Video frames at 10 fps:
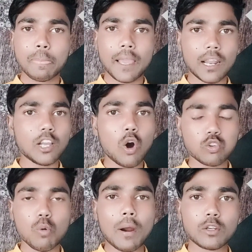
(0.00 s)
and I
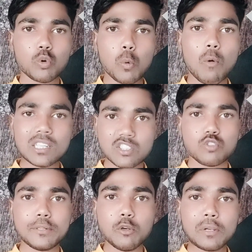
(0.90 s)
also want you to watch this
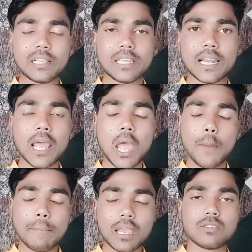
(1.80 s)
video till the
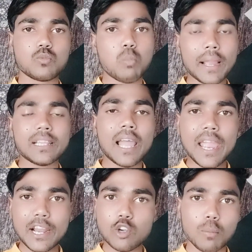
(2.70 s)
end, because by the
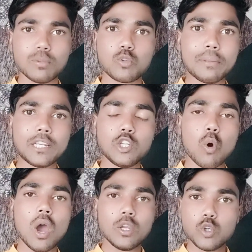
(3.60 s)
end of this
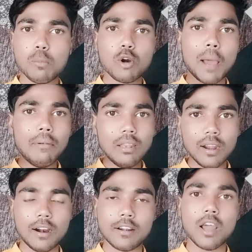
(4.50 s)
video, you would have
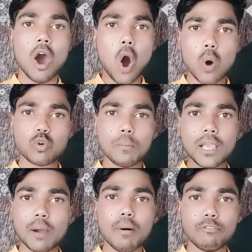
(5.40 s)
learned how to
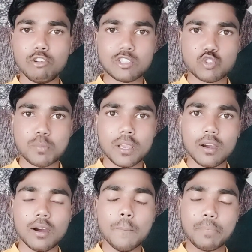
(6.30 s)
become a fluent
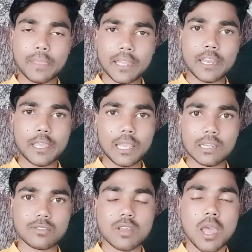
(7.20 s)
speaker in
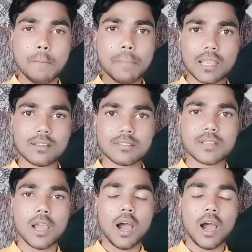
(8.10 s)
English. Because